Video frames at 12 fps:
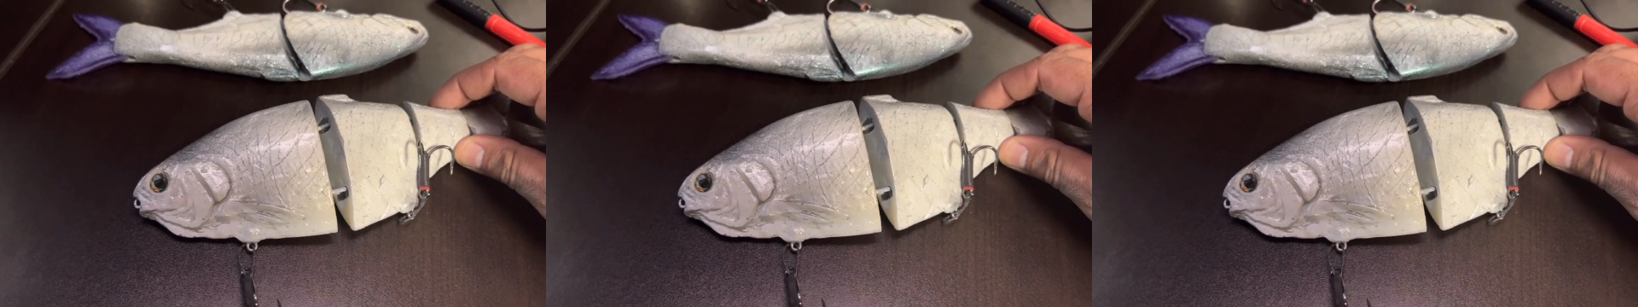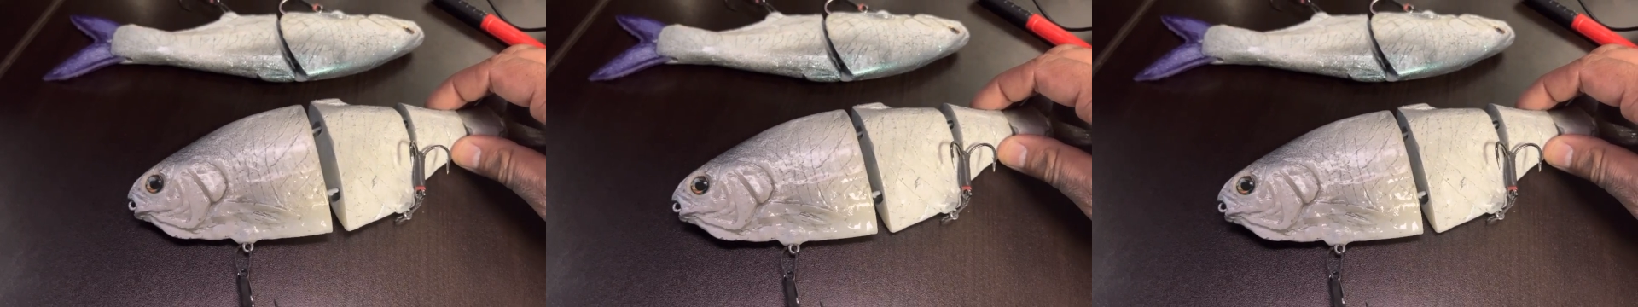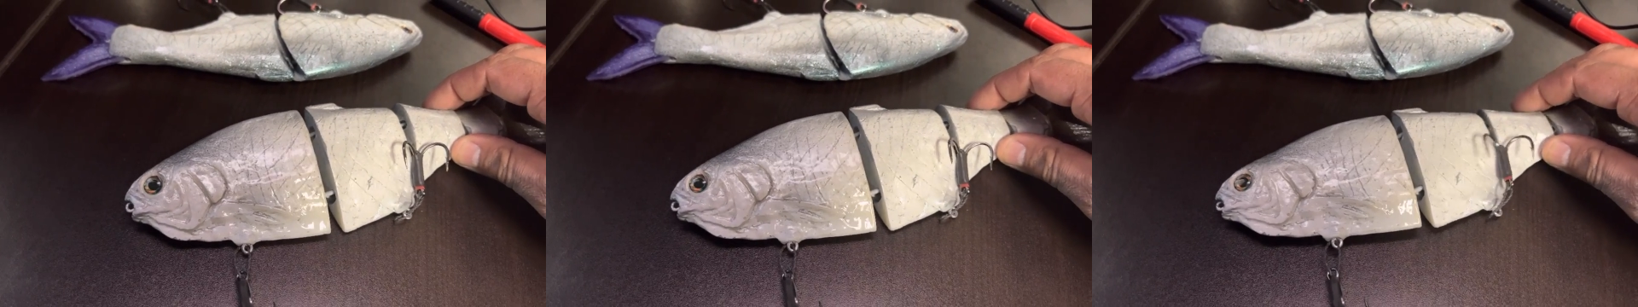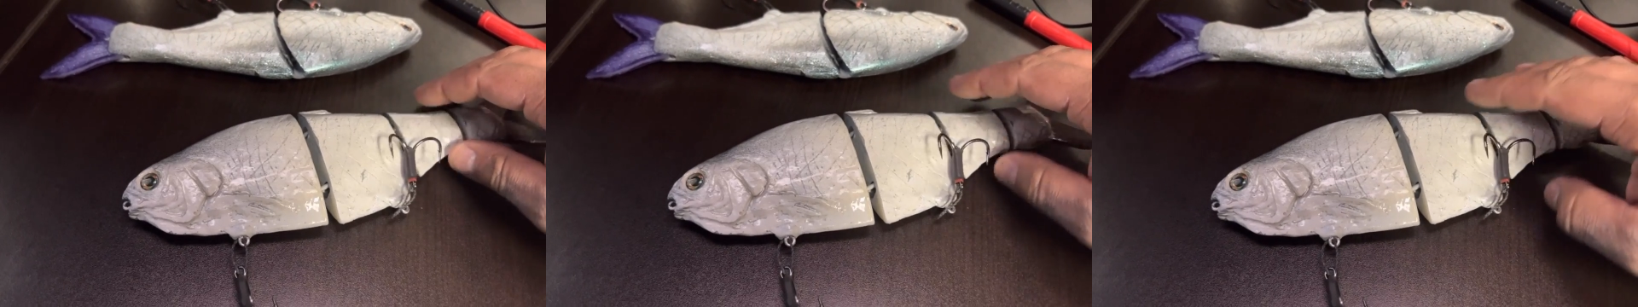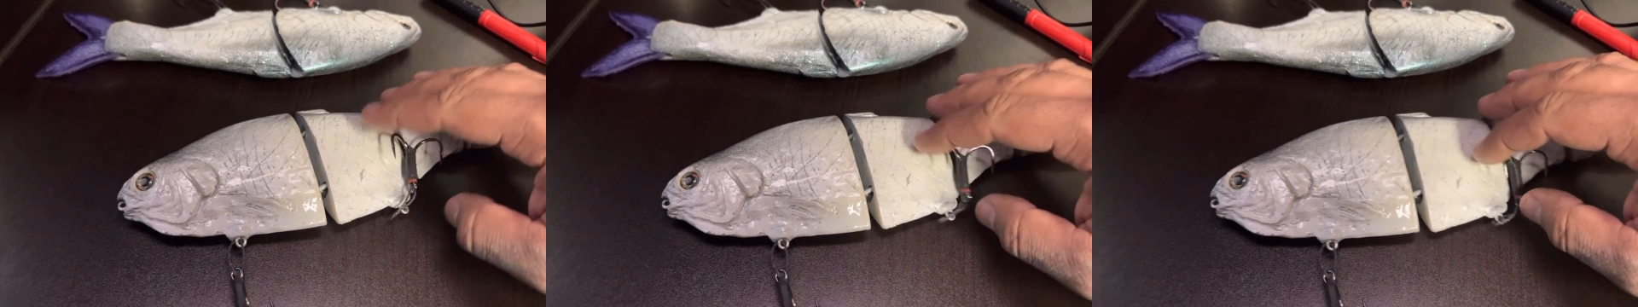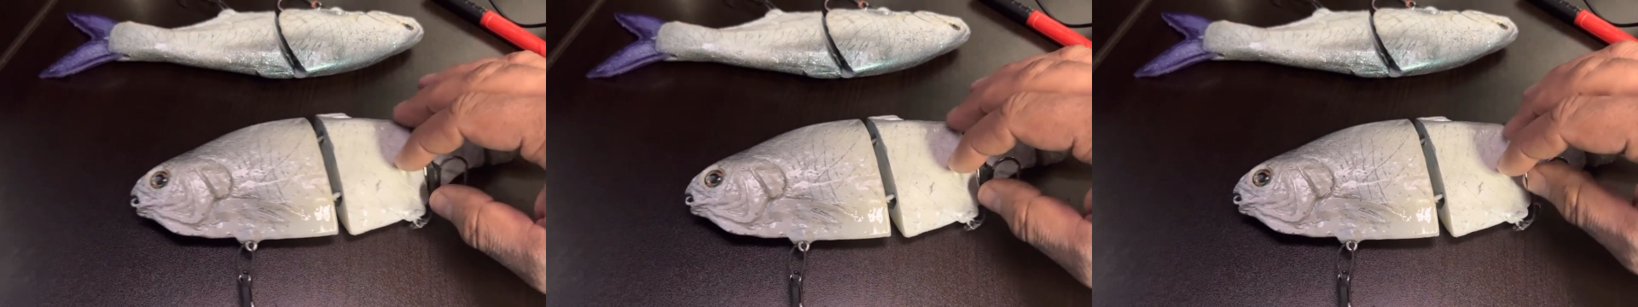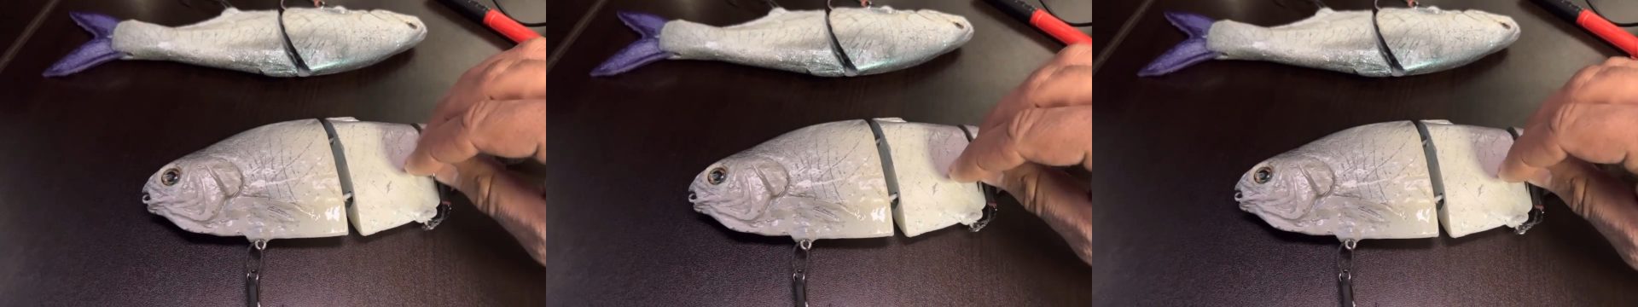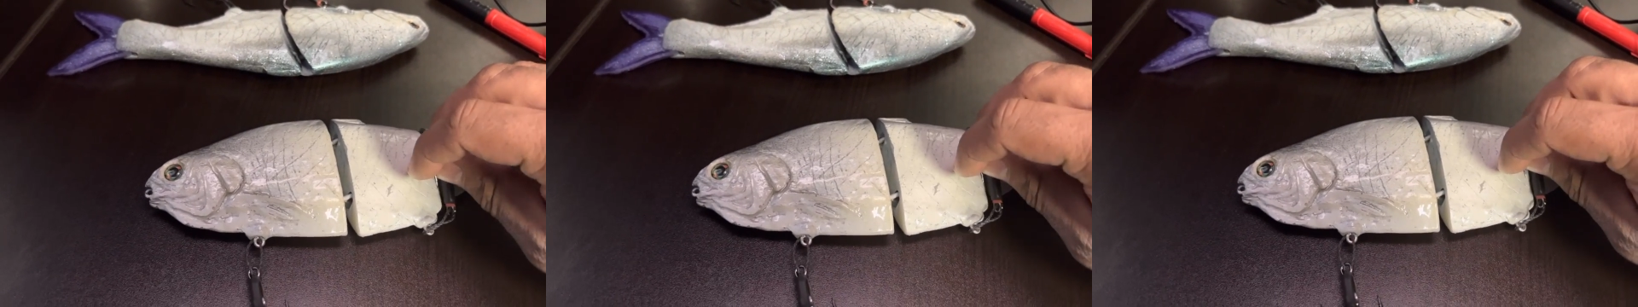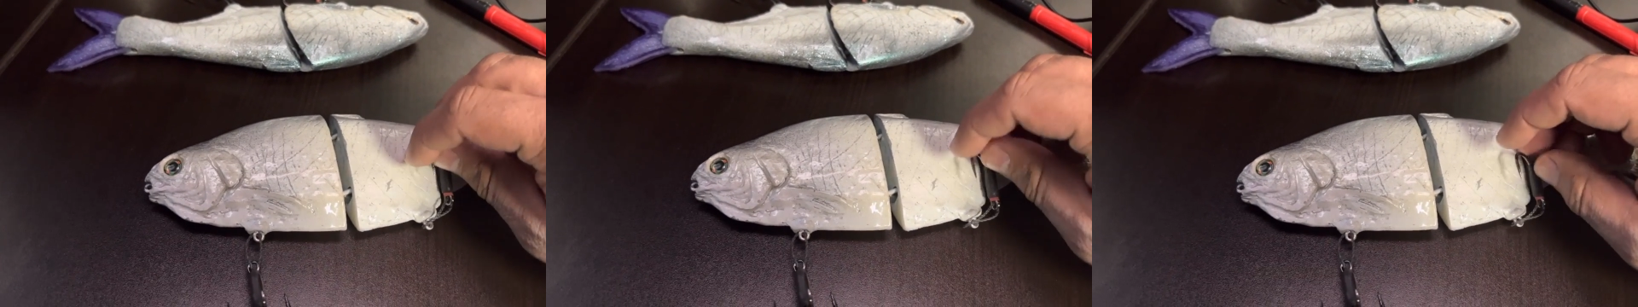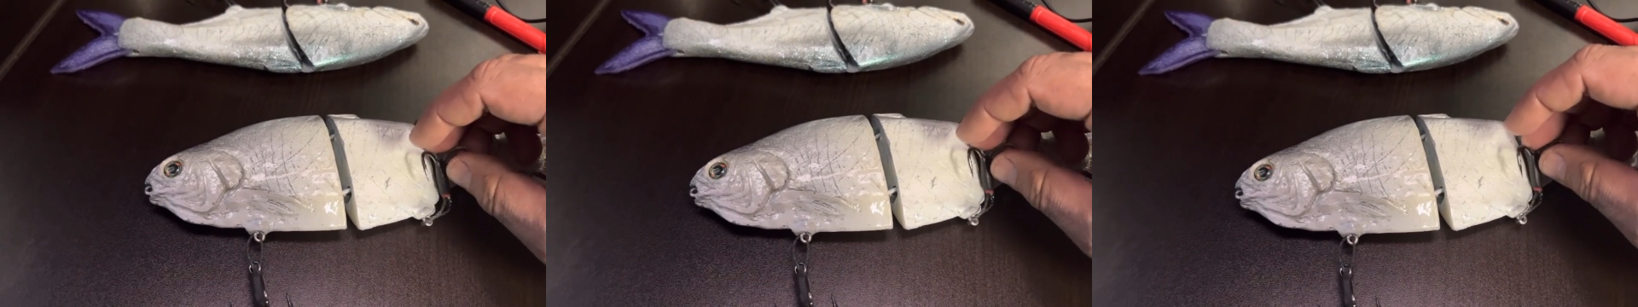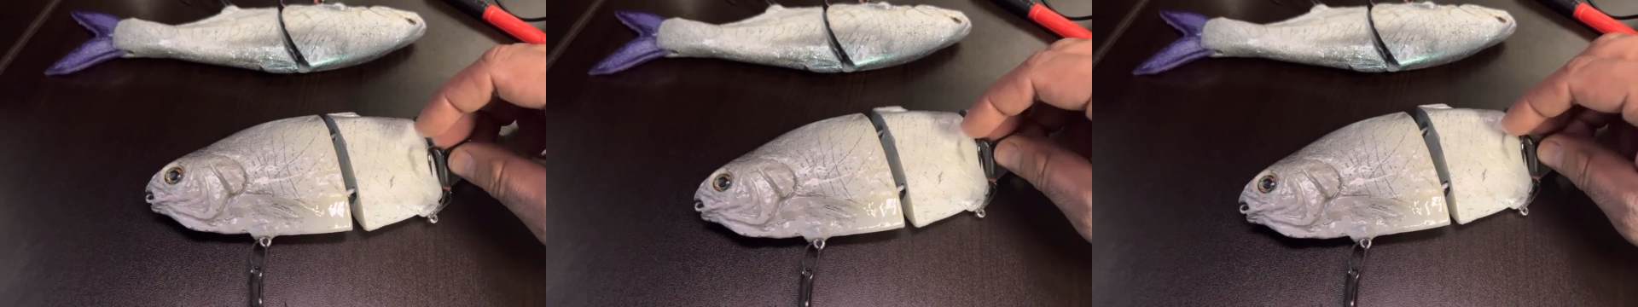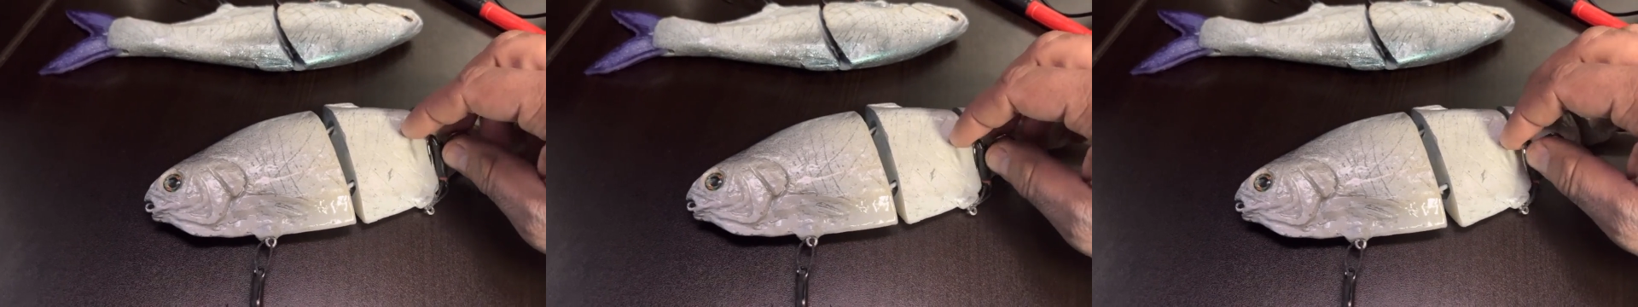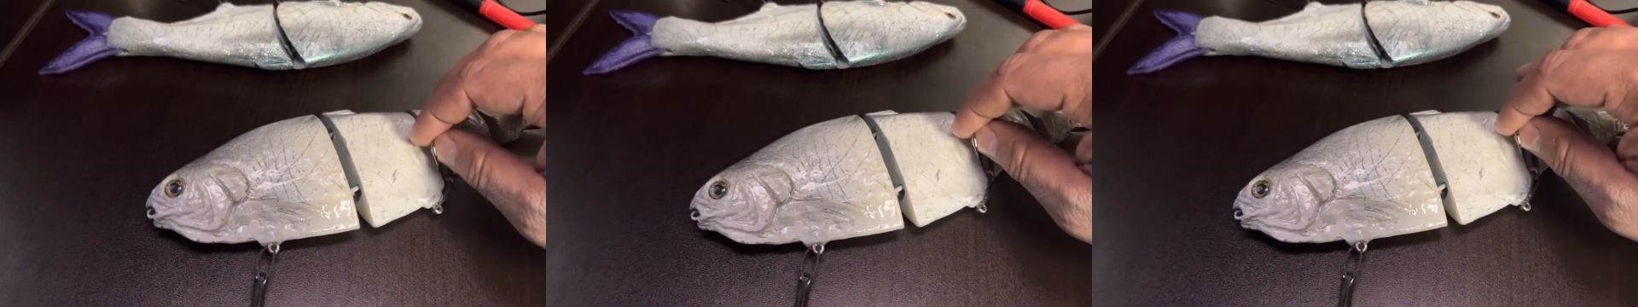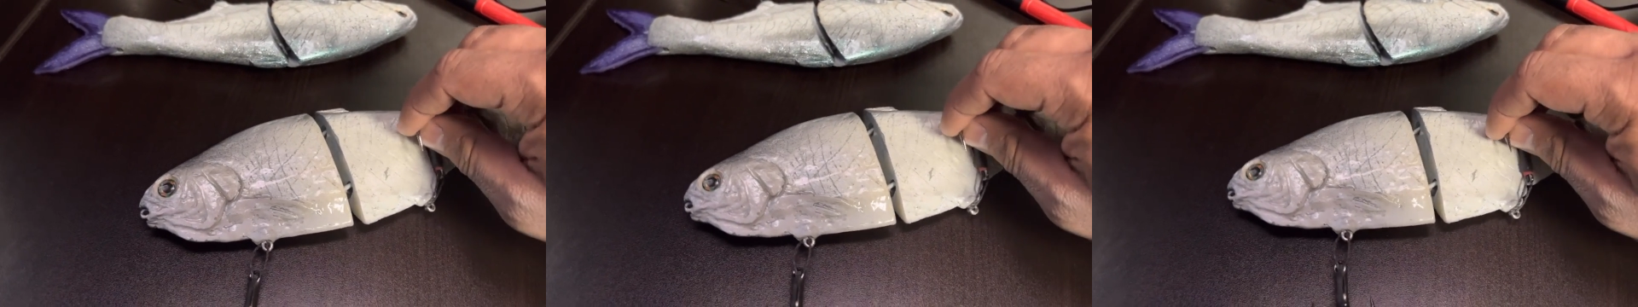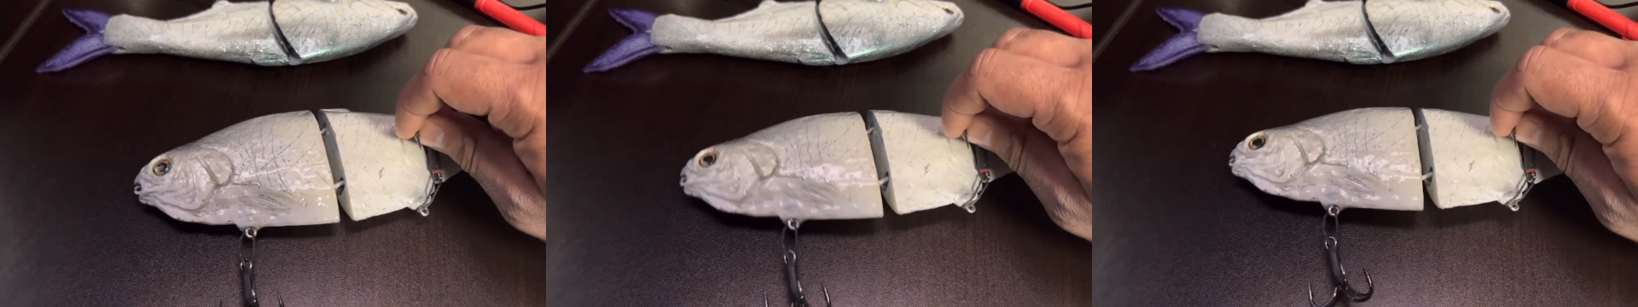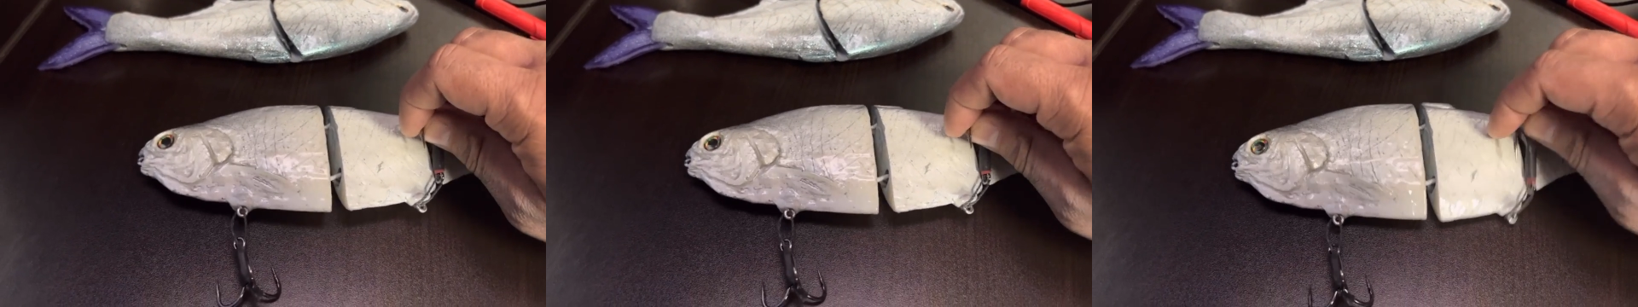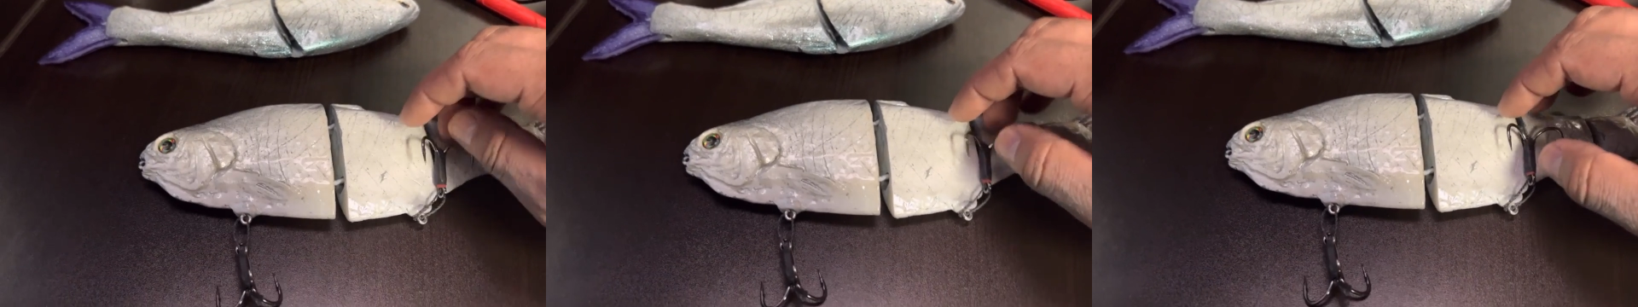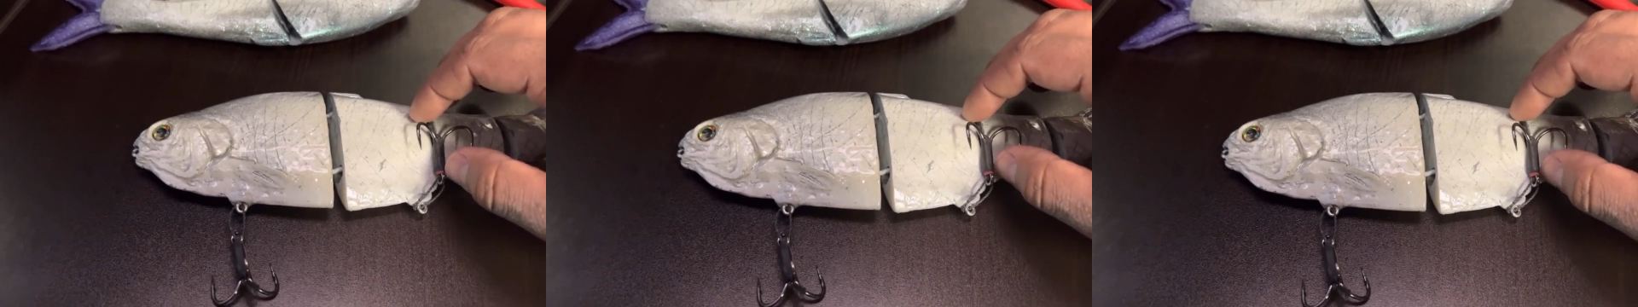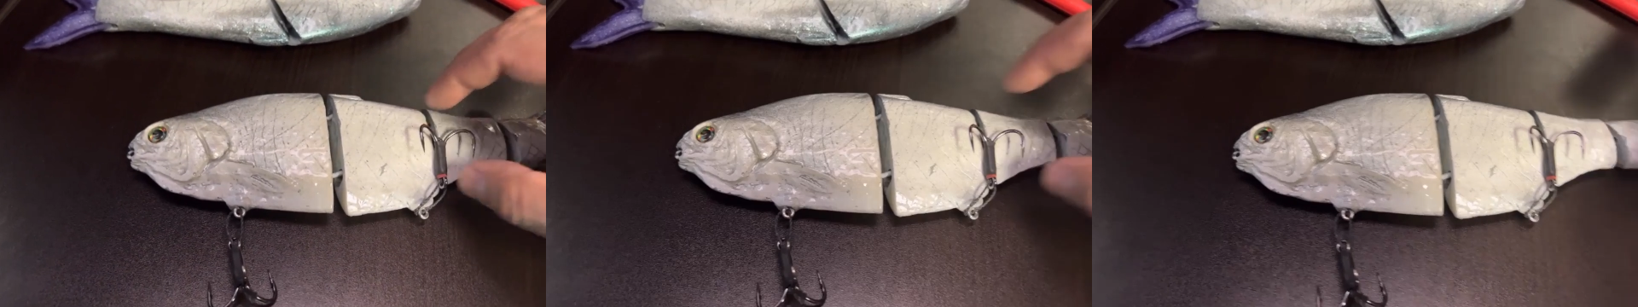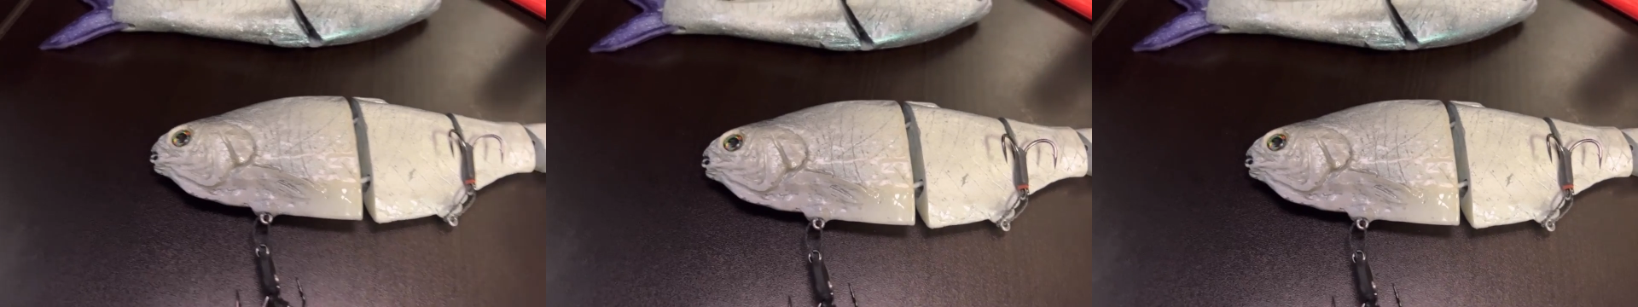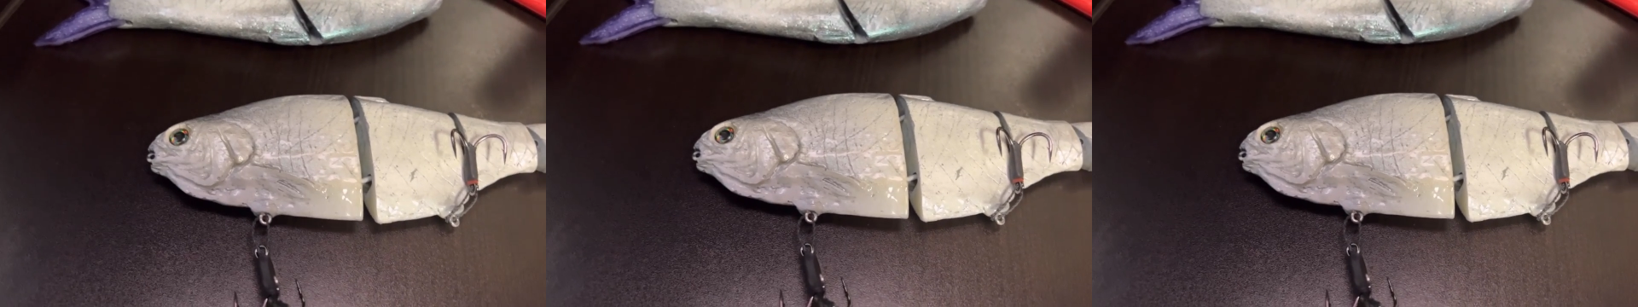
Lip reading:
(no speaker visible)